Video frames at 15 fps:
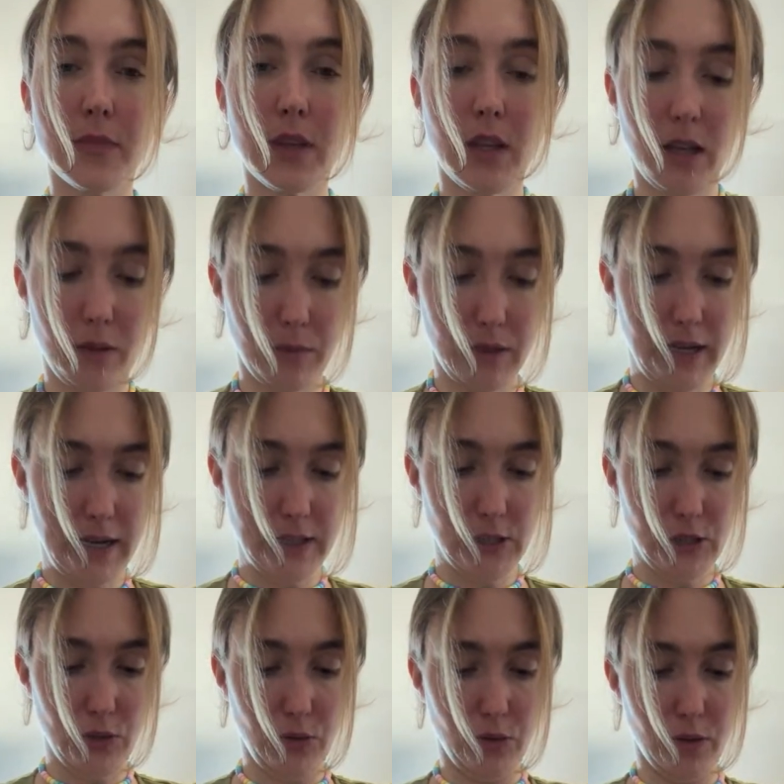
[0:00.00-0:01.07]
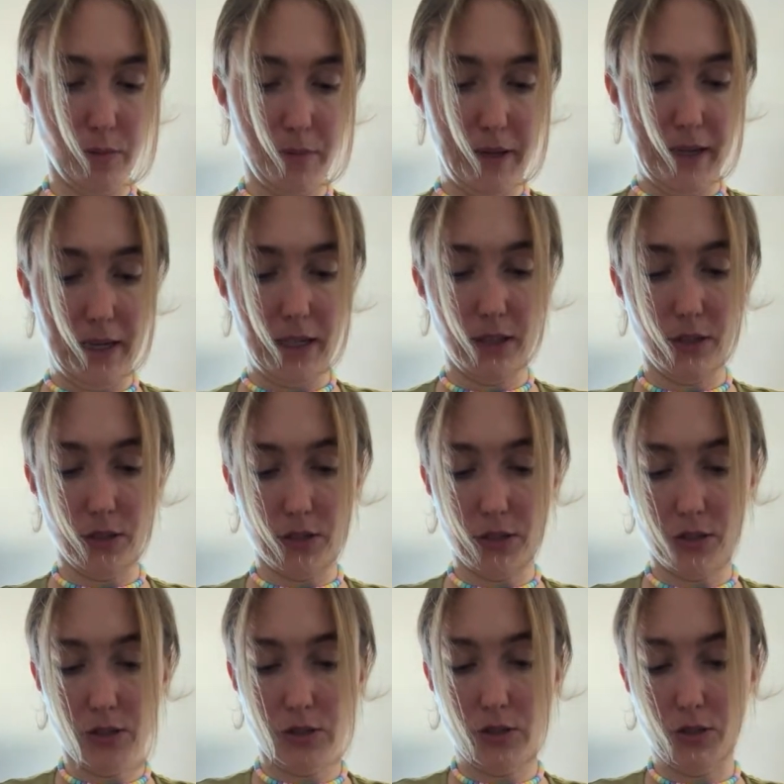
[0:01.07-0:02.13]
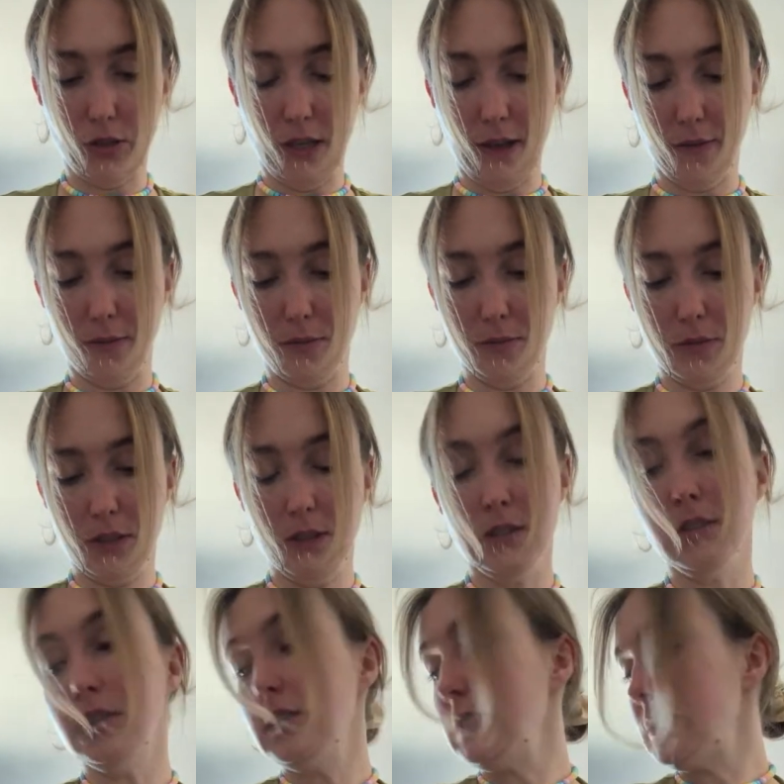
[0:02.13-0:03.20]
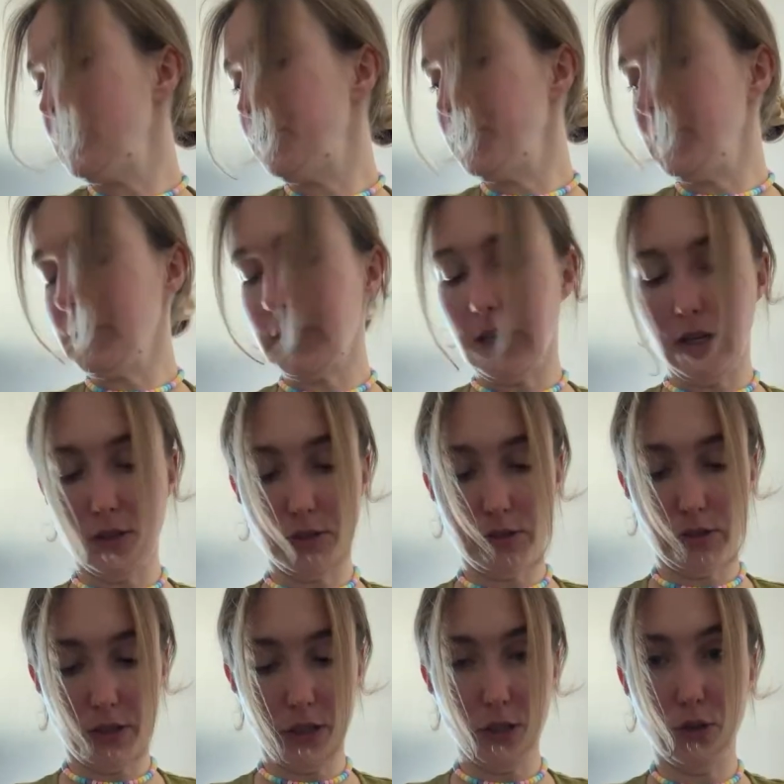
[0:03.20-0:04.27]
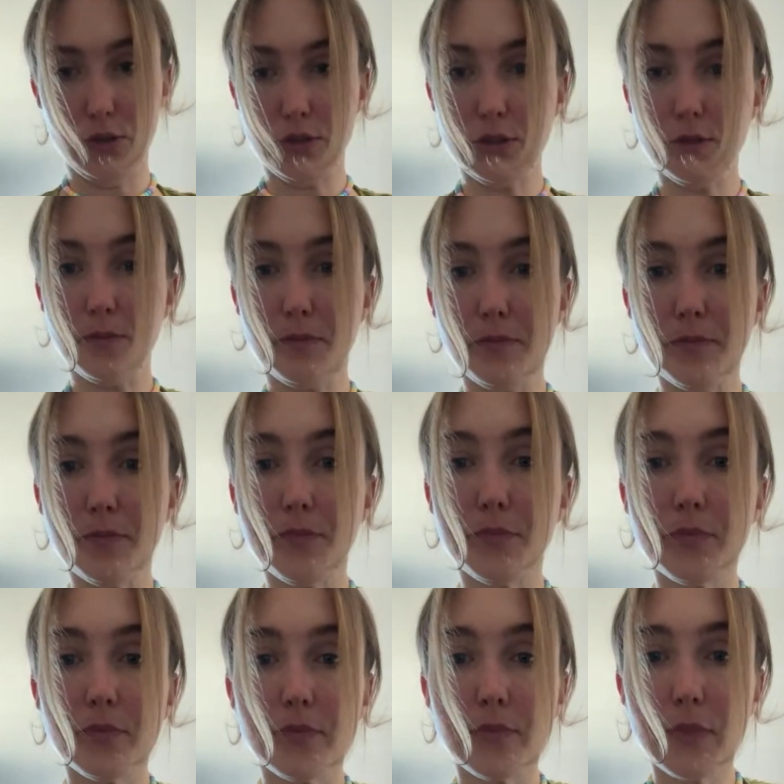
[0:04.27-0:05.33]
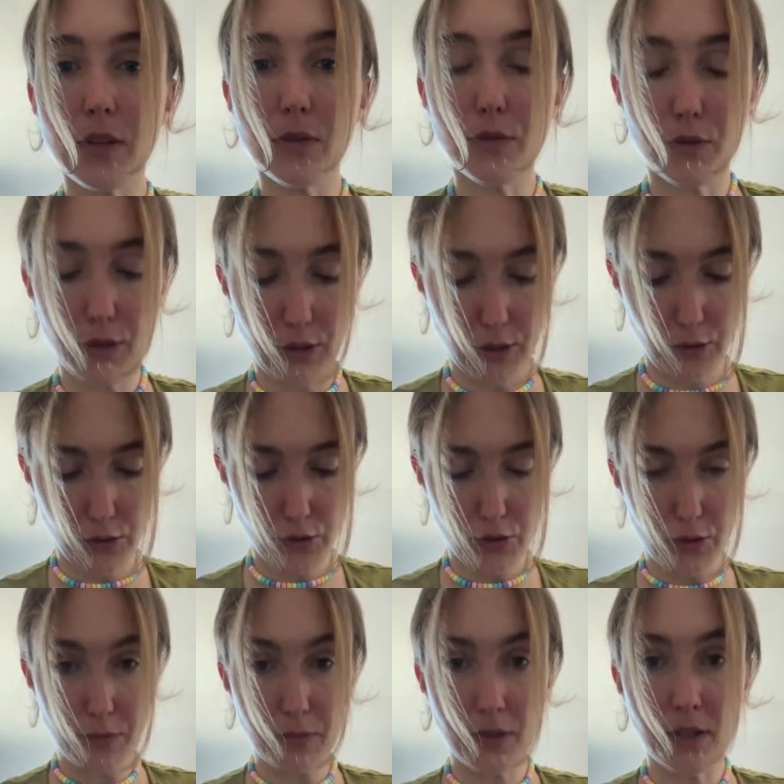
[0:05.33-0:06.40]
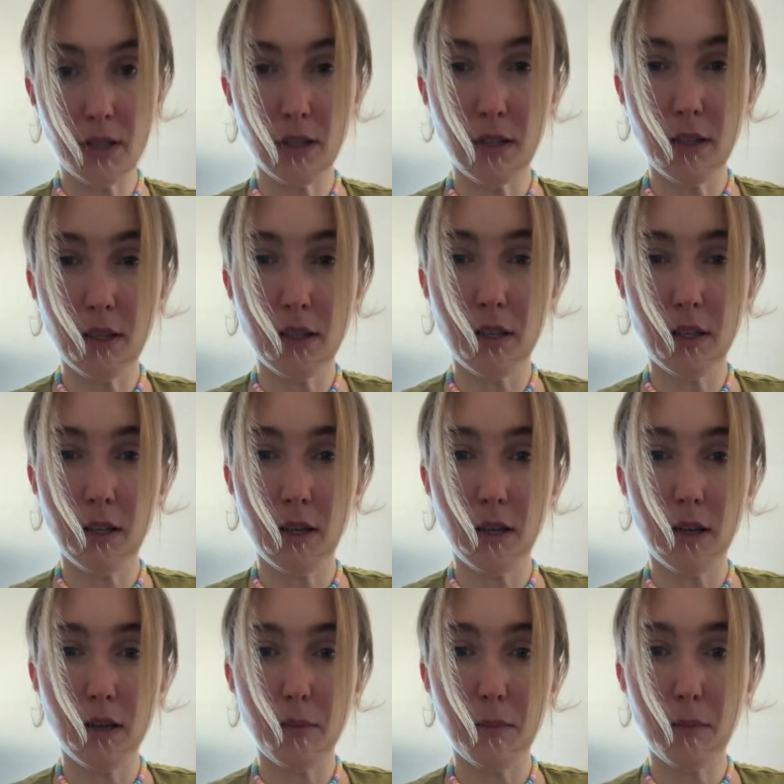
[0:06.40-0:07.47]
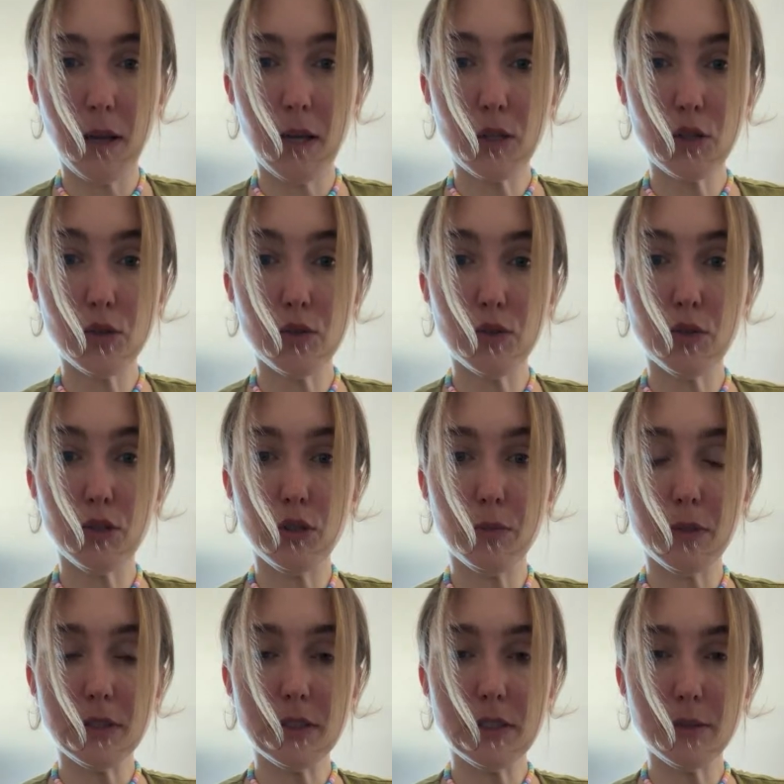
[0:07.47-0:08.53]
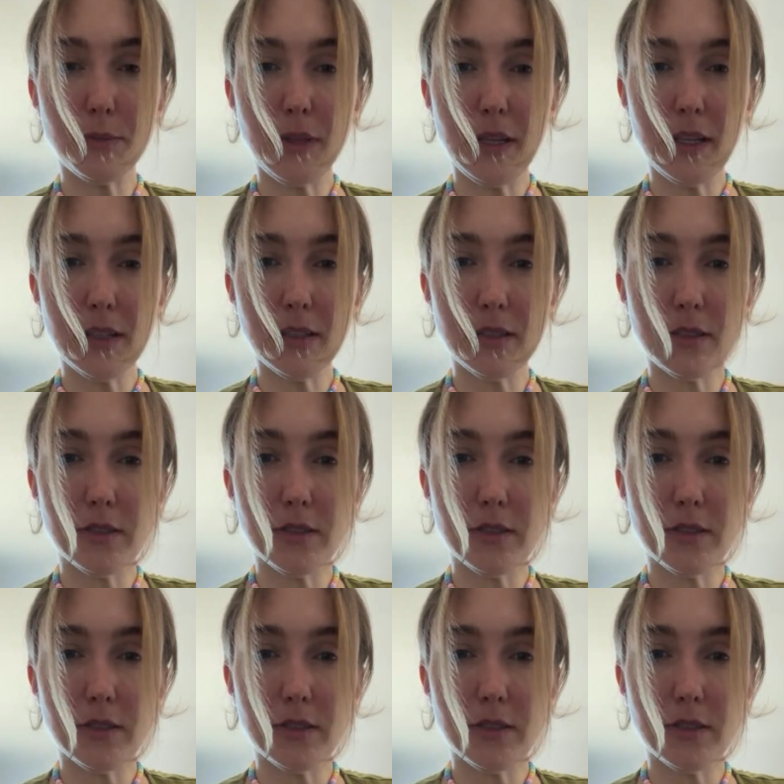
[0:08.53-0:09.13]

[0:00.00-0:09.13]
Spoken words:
I'm glad you are back and you have different accounts you can use for your YouTube. Marco, you businessman?